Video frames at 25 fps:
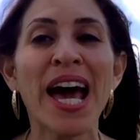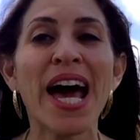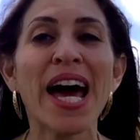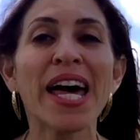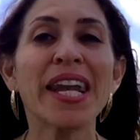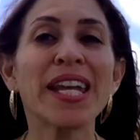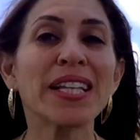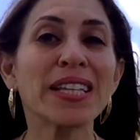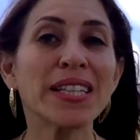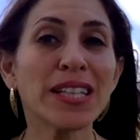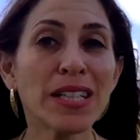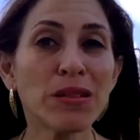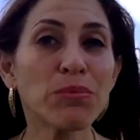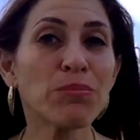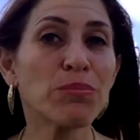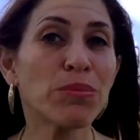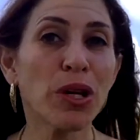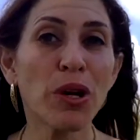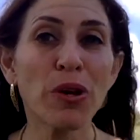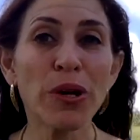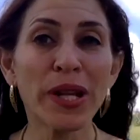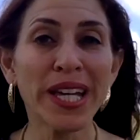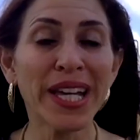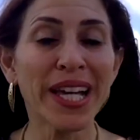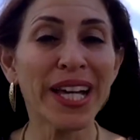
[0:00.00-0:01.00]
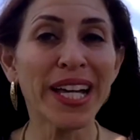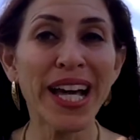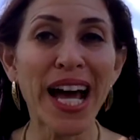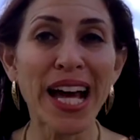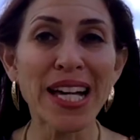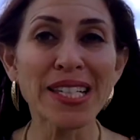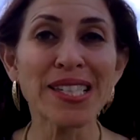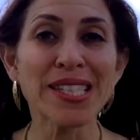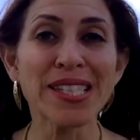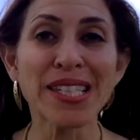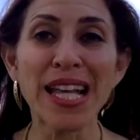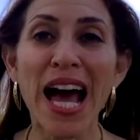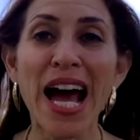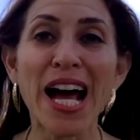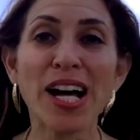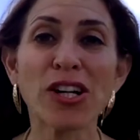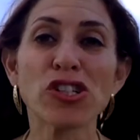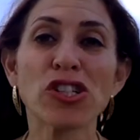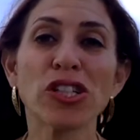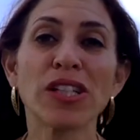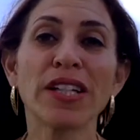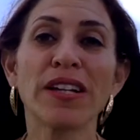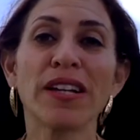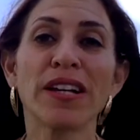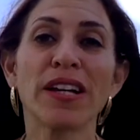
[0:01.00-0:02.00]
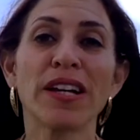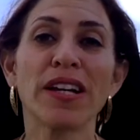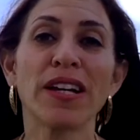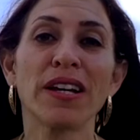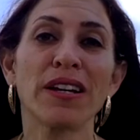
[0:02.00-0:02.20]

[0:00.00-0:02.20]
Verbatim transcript: And a little bloating and gas is actually